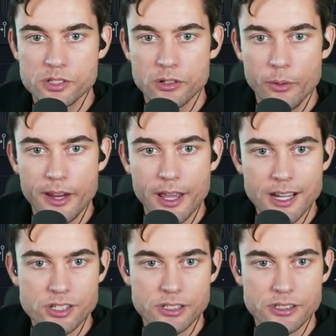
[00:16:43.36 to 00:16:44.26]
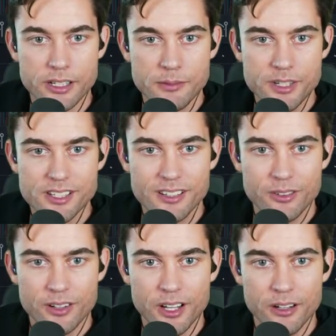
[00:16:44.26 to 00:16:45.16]
Wait, actually, did it miss it
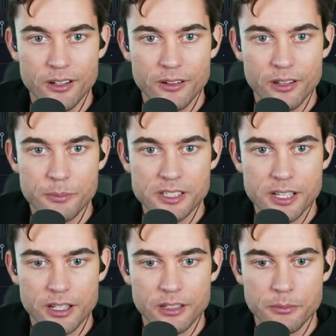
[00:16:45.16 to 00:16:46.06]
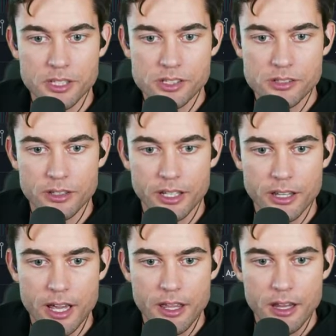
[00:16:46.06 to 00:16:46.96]
or no? Let me just do it like
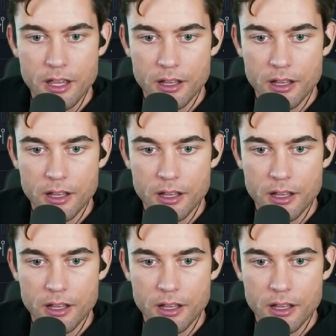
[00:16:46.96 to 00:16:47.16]
that.